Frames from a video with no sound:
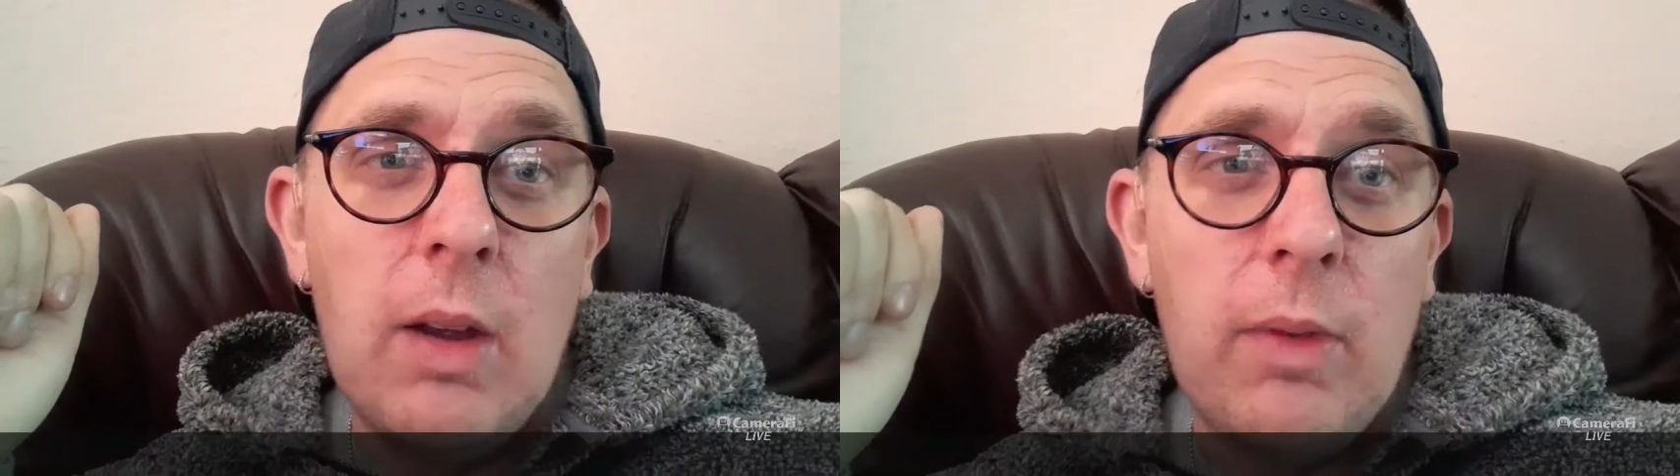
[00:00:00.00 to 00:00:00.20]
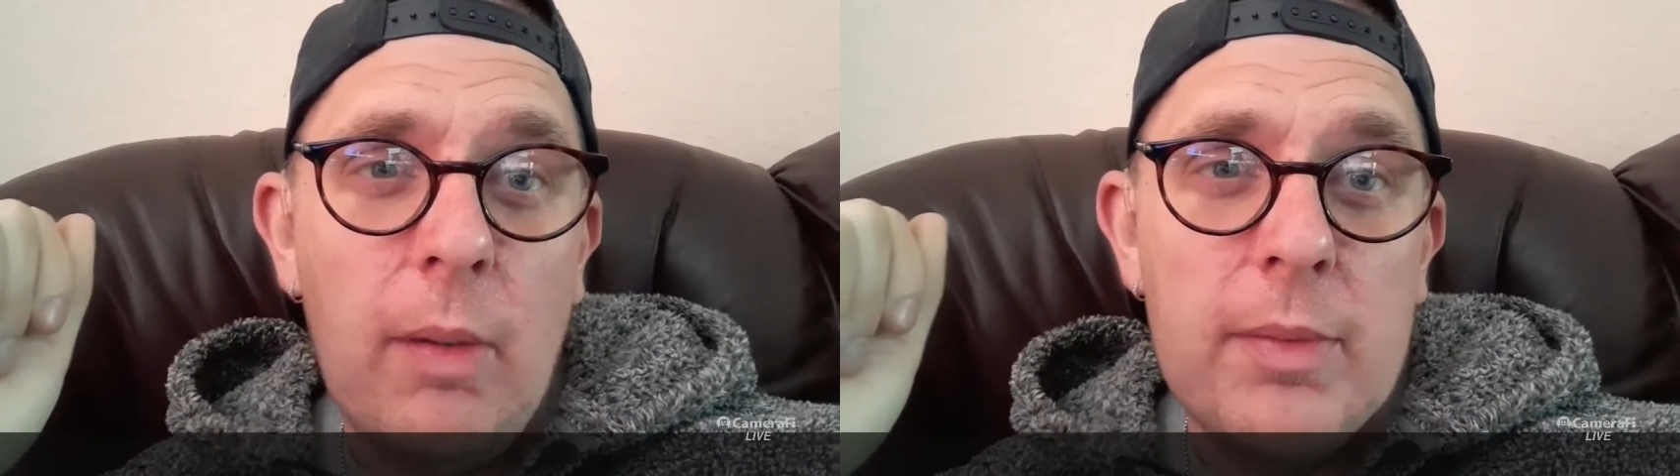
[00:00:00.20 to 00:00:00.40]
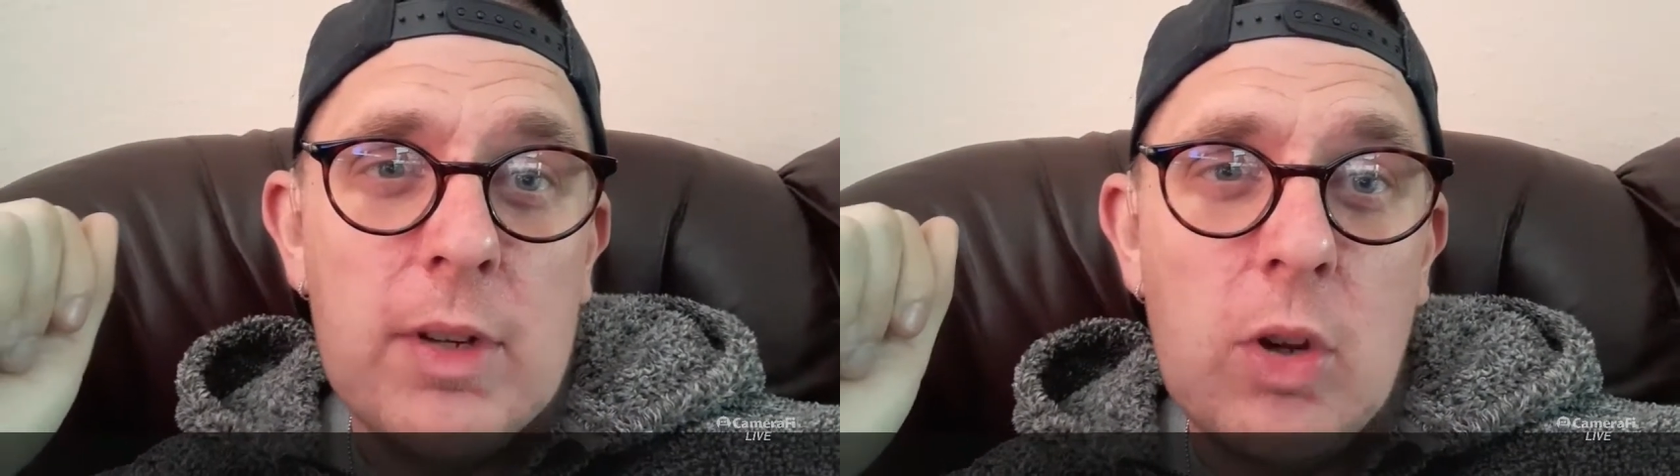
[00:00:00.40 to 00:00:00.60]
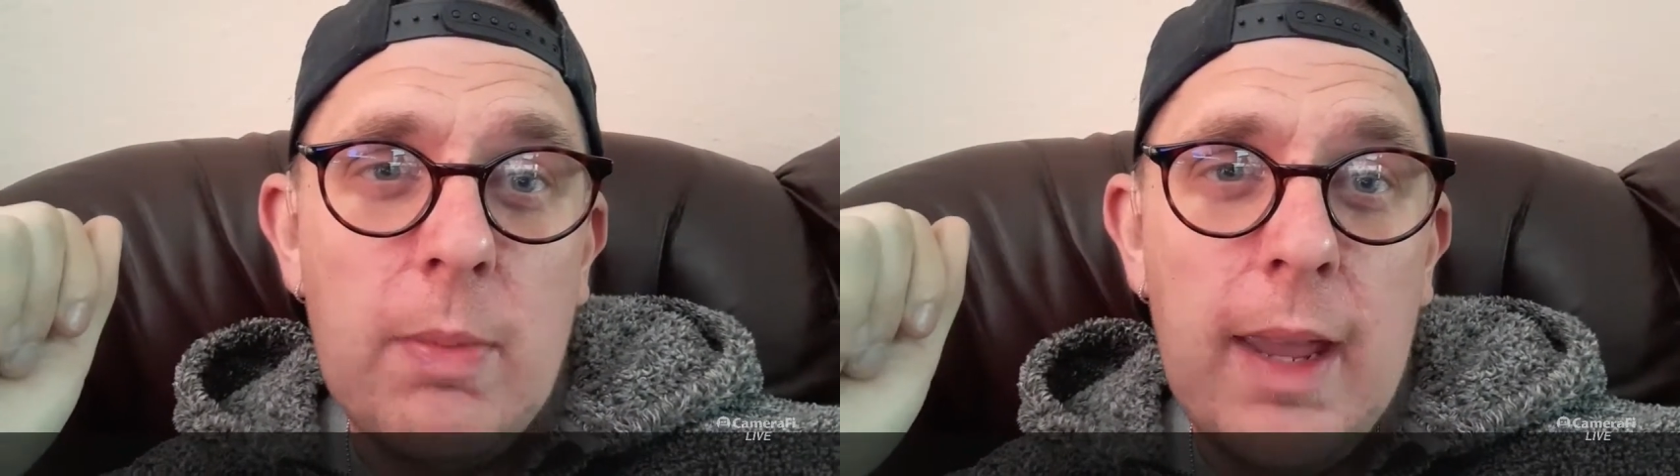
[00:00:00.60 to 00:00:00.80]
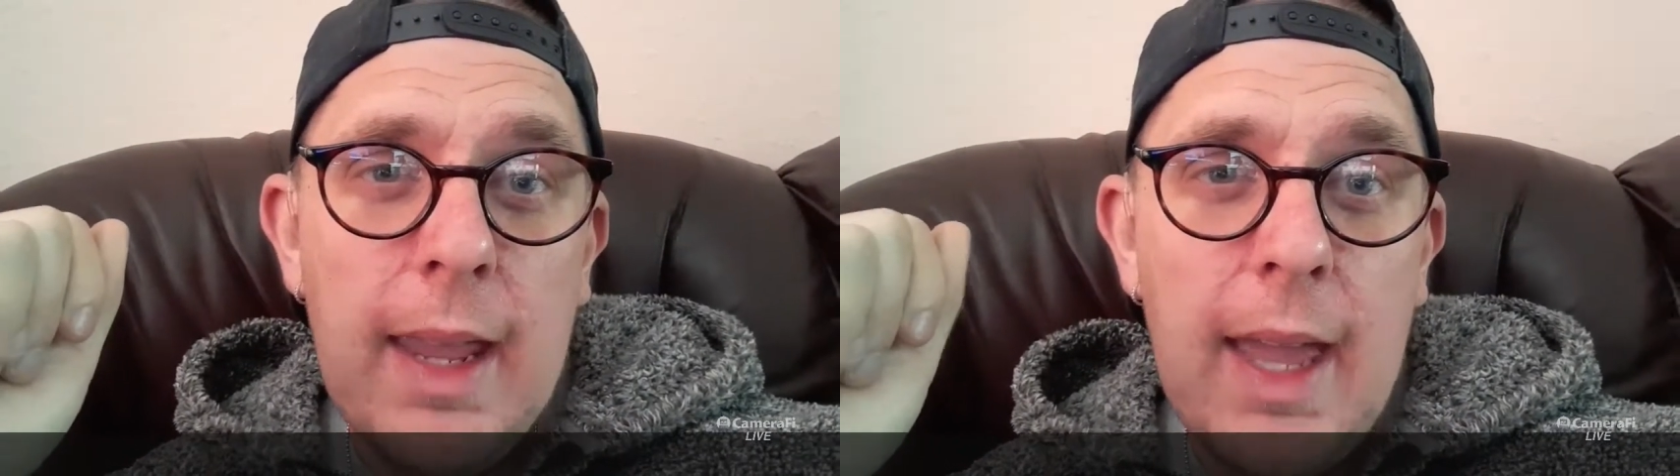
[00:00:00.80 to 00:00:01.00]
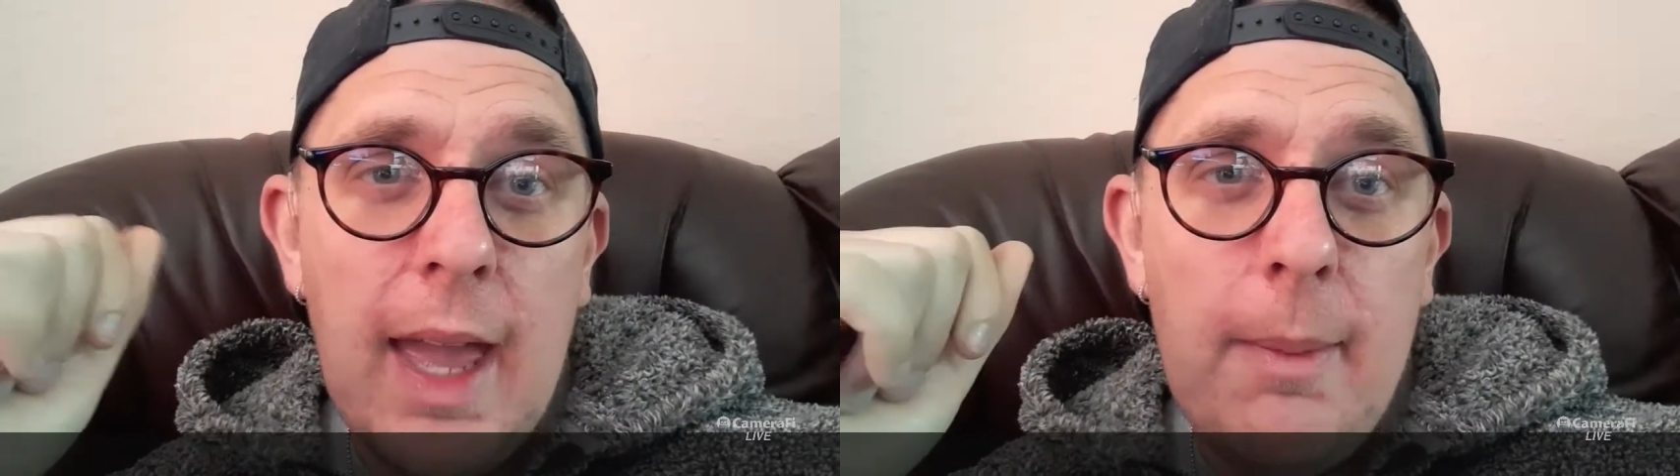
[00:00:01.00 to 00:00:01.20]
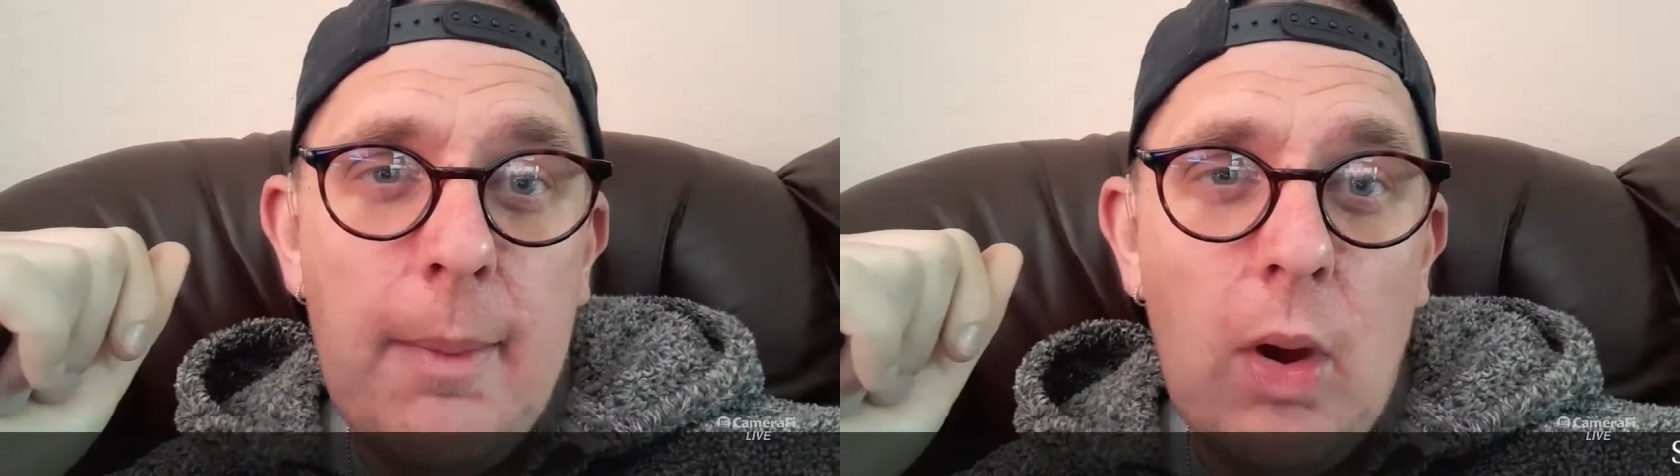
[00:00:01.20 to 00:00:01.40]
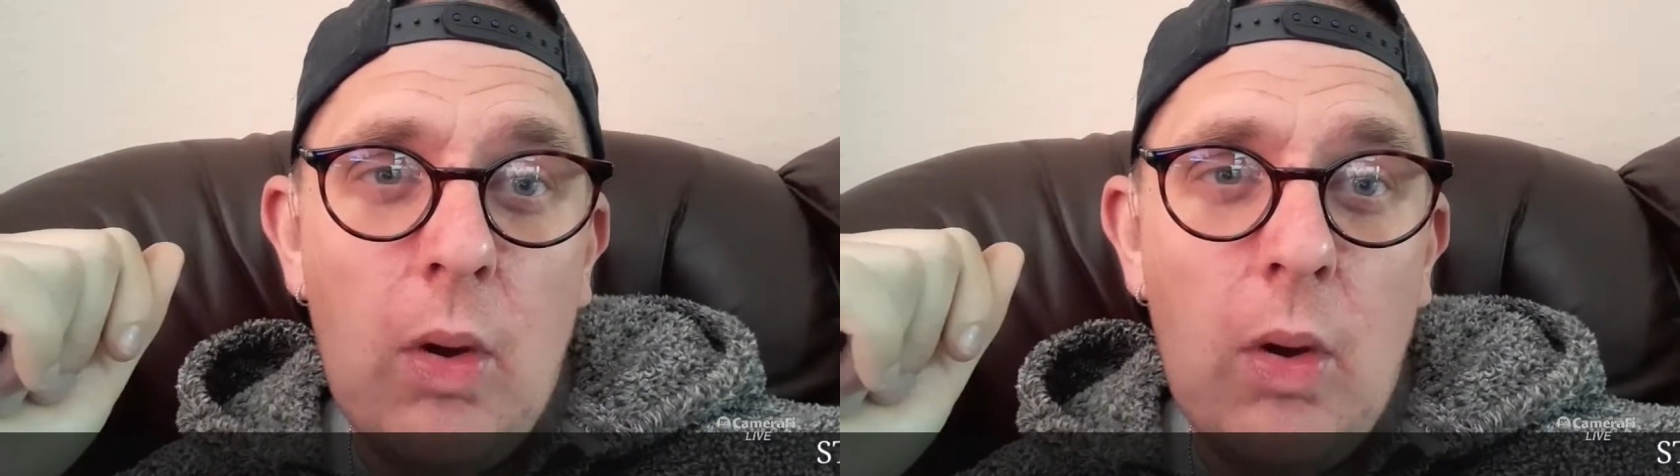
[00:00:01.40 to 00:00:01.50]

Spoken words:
from 2 p.m.